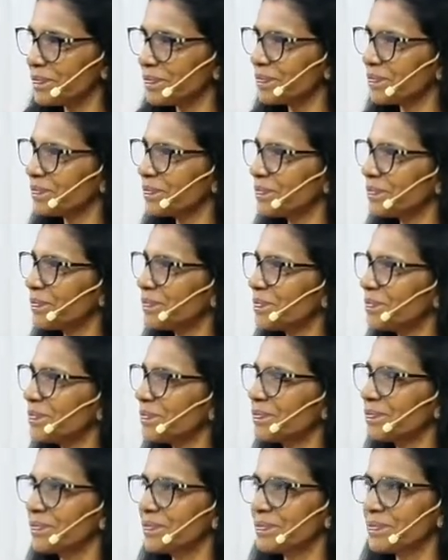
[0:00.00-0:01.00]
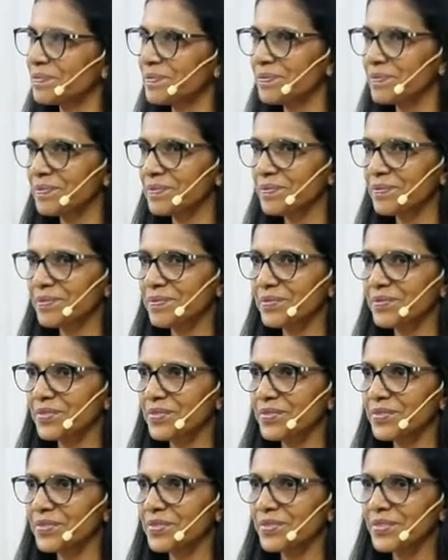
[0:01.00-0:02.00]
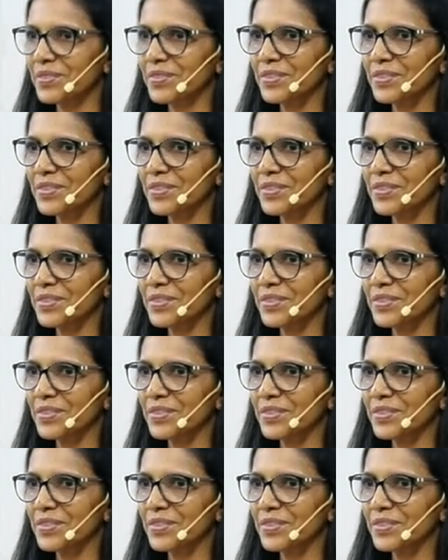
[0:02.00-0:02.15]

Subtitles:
(silence)